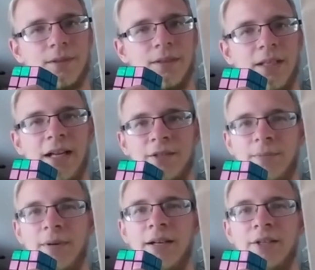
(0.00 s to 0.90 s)
That's
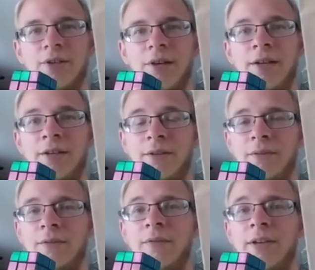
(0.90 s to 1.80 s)
my Giant Eagle
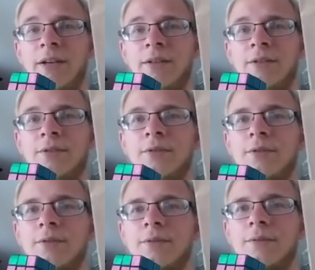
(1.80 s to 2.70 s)
advantage.
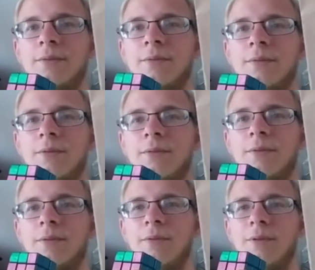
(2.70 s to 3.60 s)

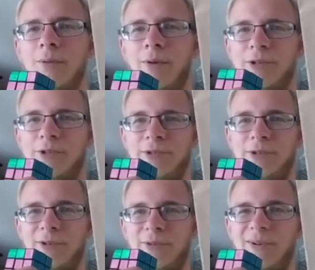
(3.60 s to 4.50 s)
What's in
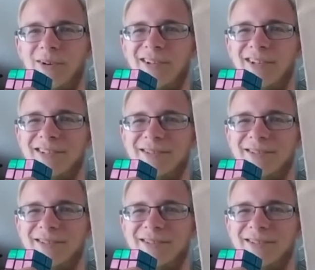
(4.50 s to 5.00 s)
your wallet?